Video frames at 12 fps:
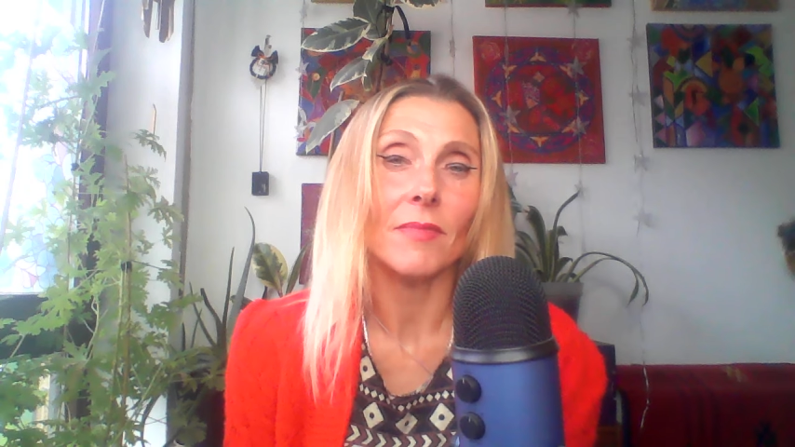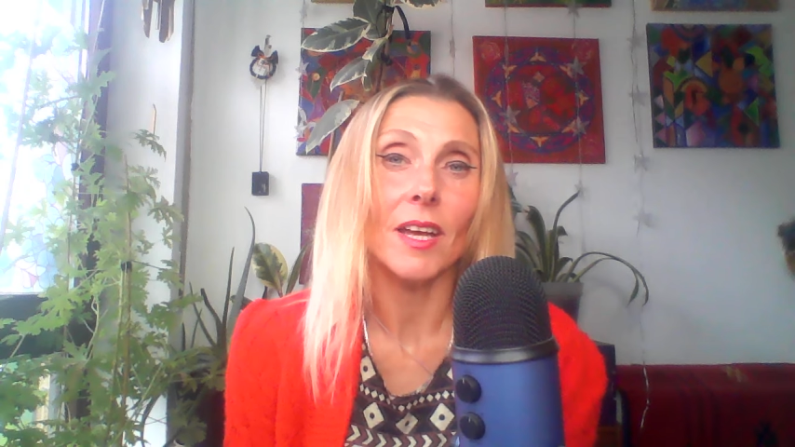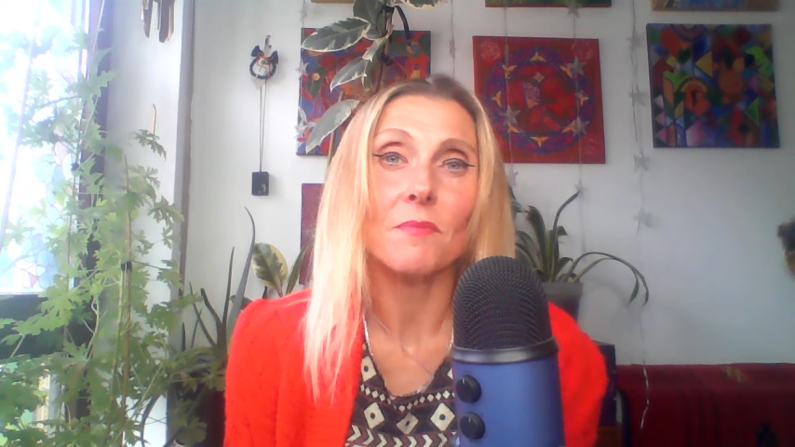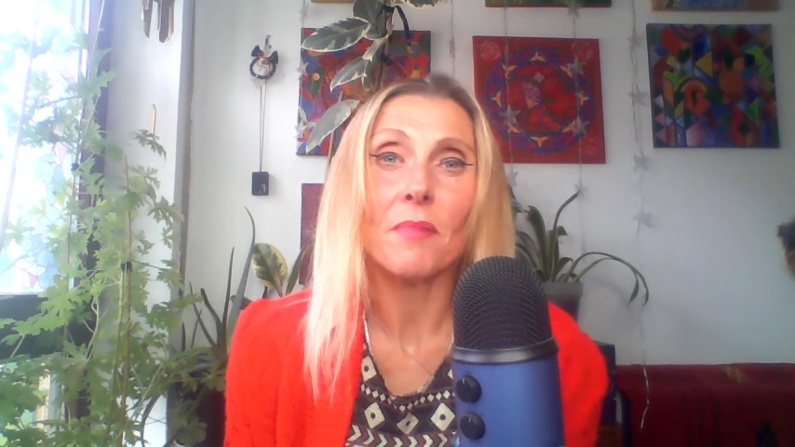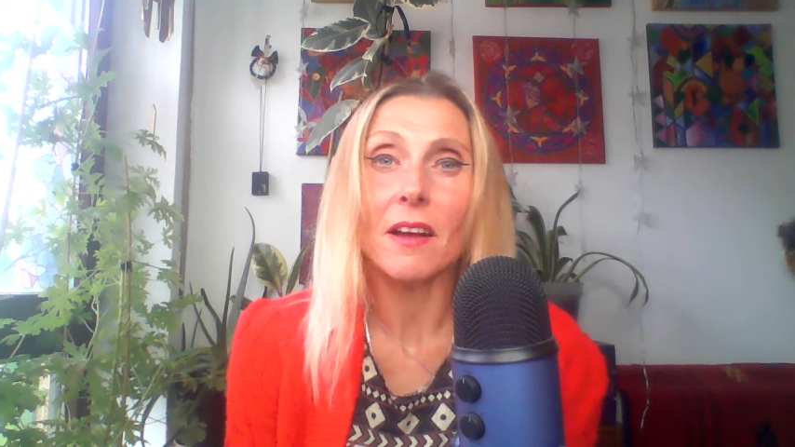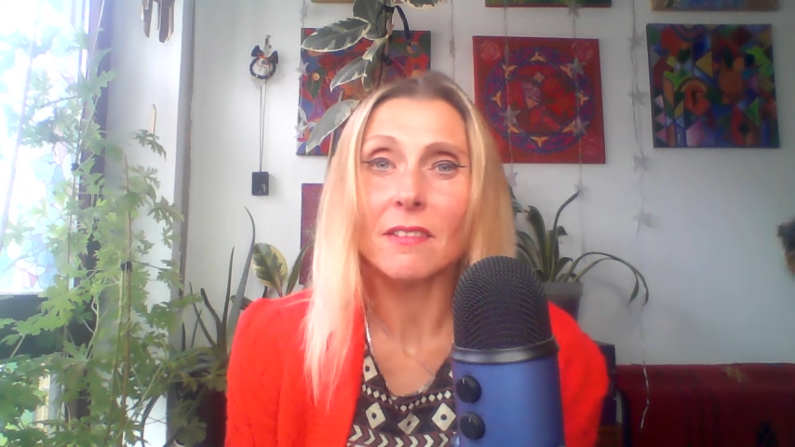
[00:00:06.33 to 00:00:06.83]

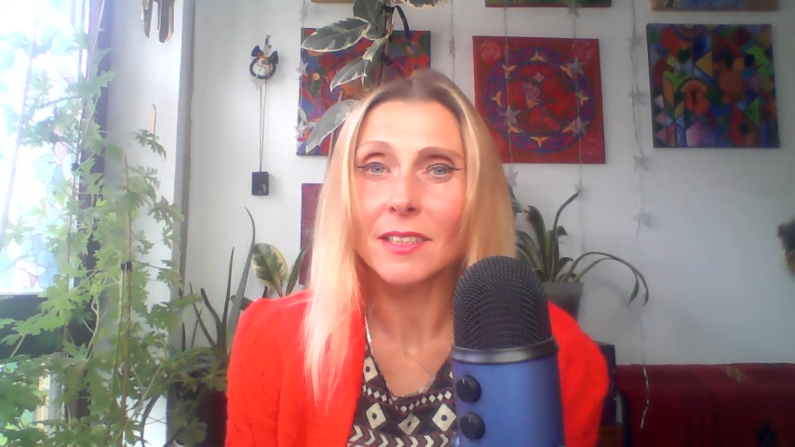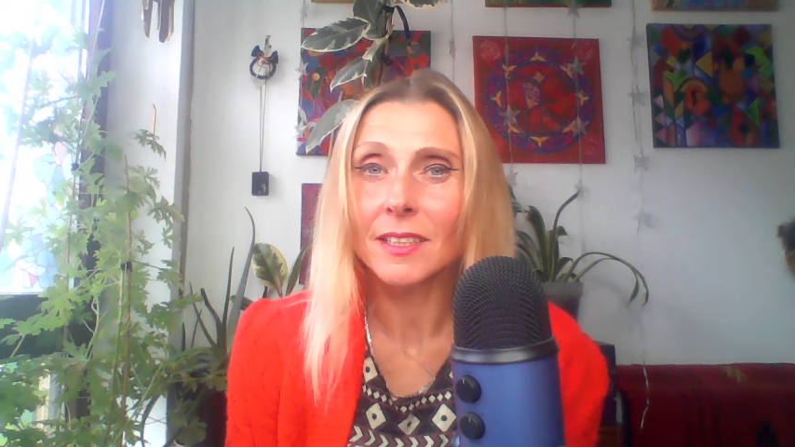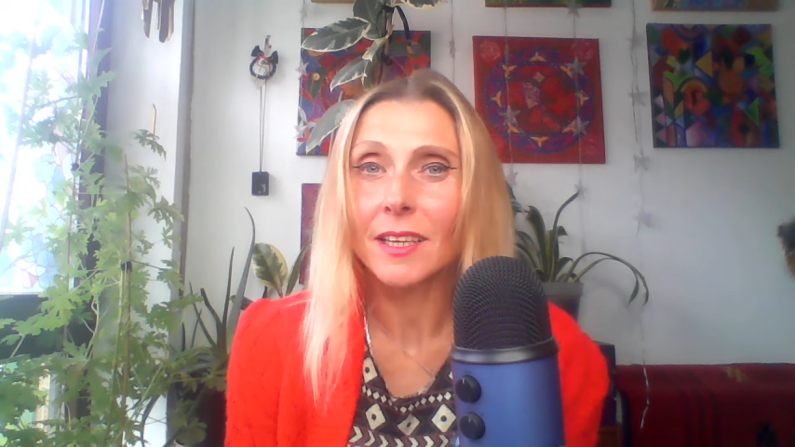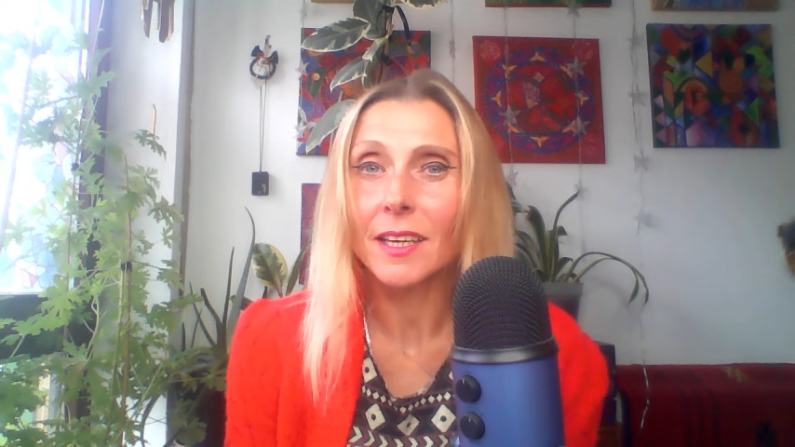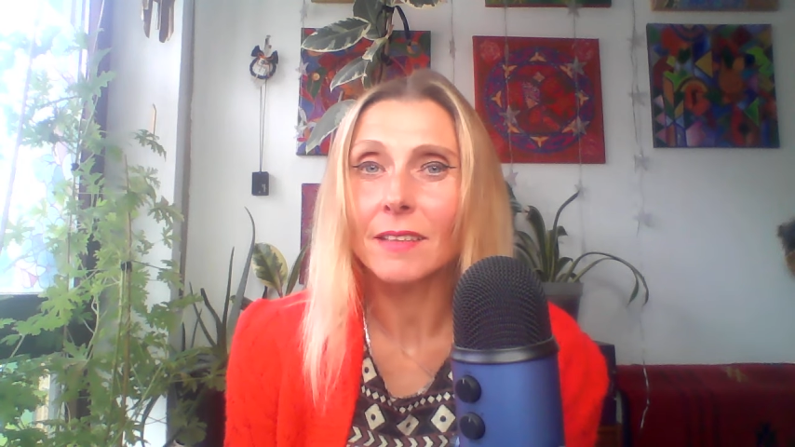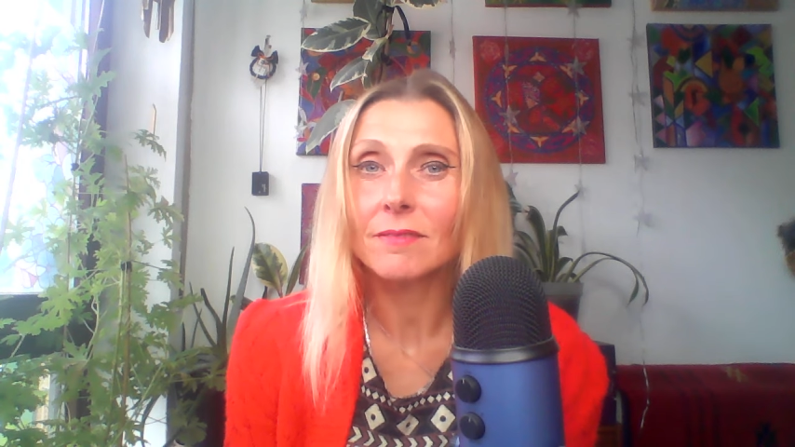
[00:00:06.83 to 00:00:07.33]

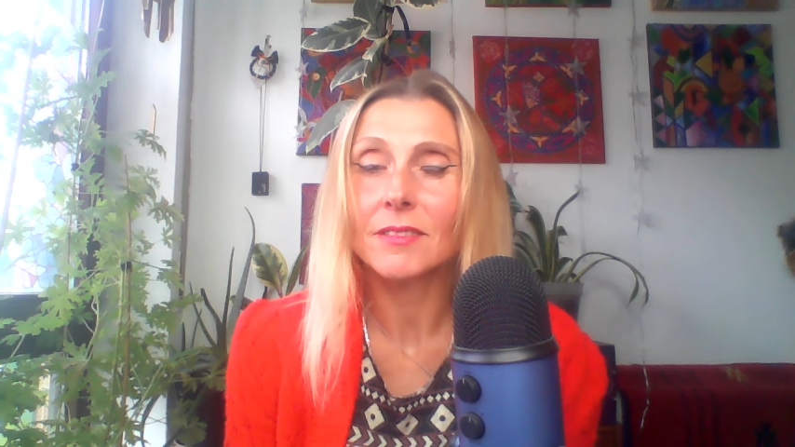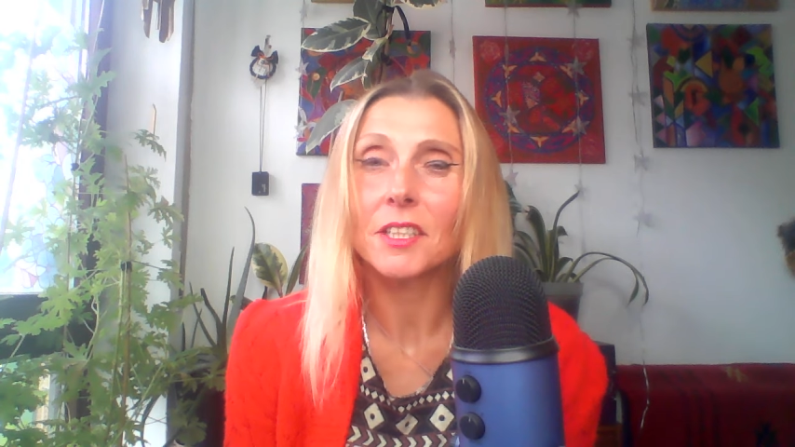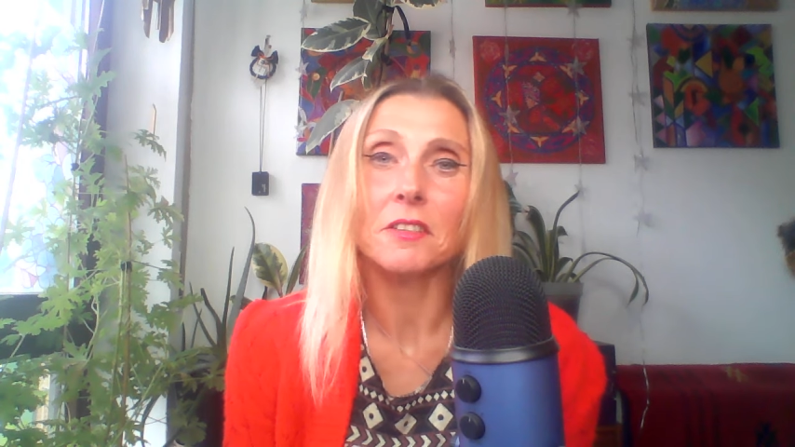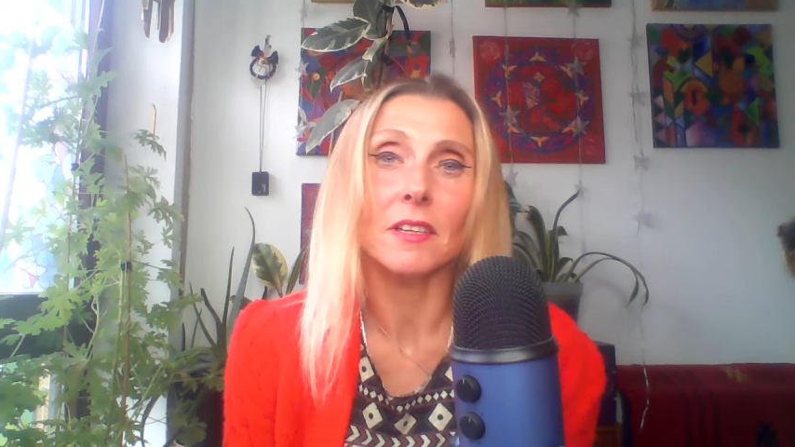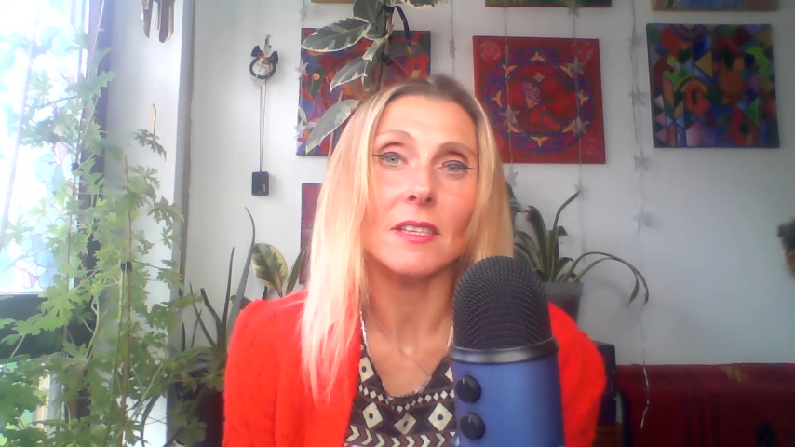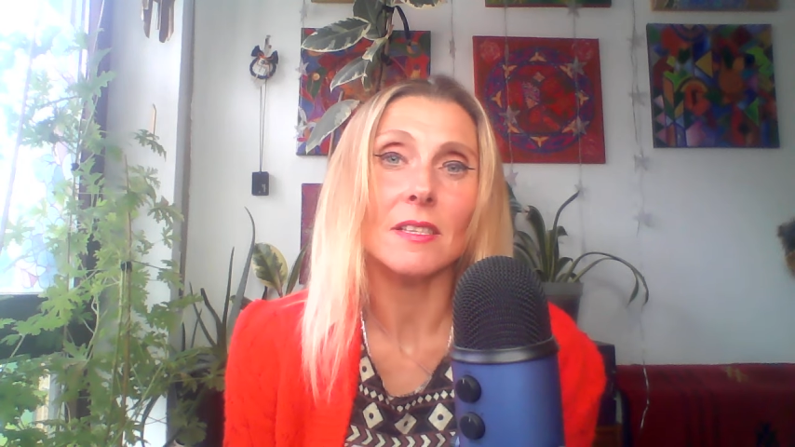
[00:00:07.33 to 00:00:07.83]
Apparently
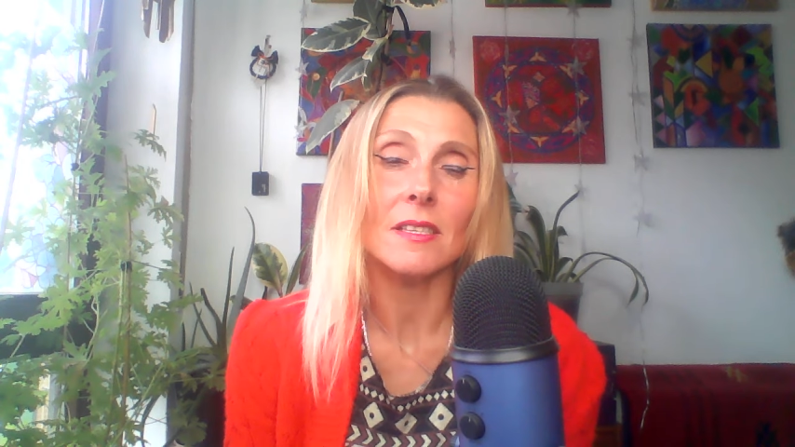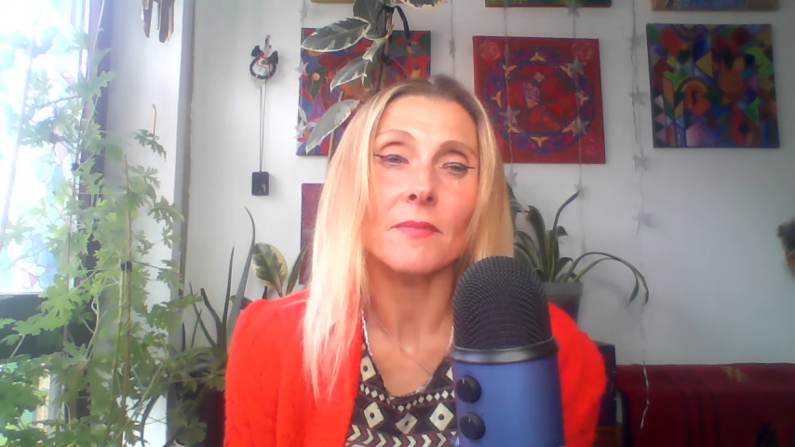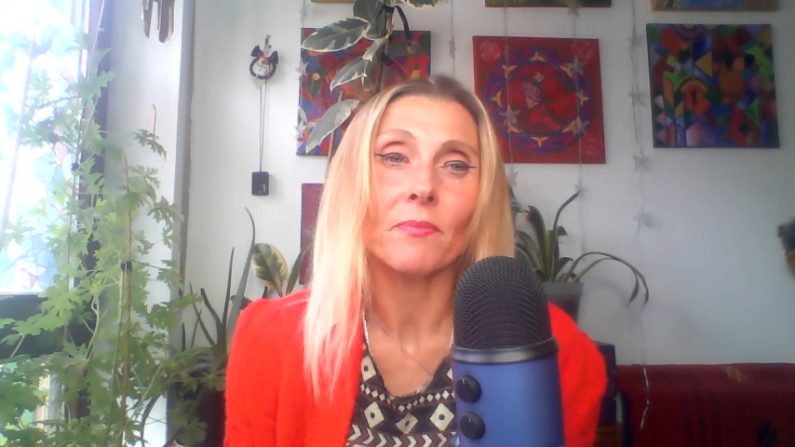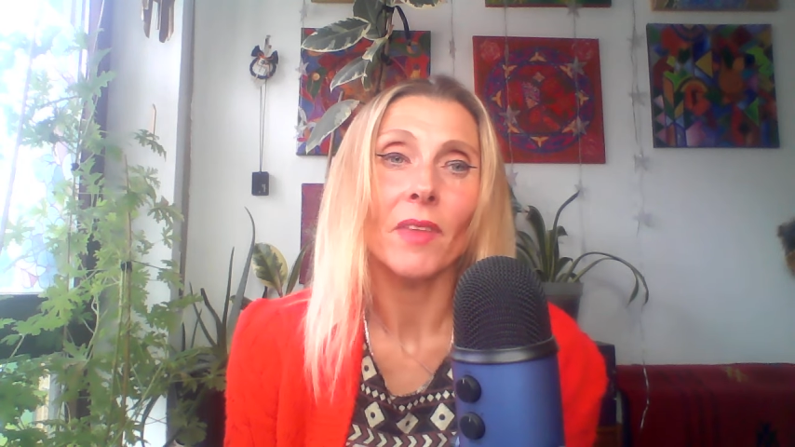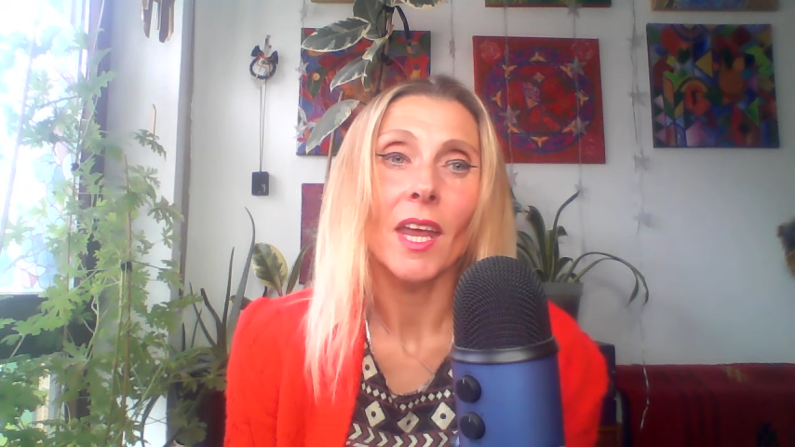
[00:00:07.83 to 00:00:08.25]
there is.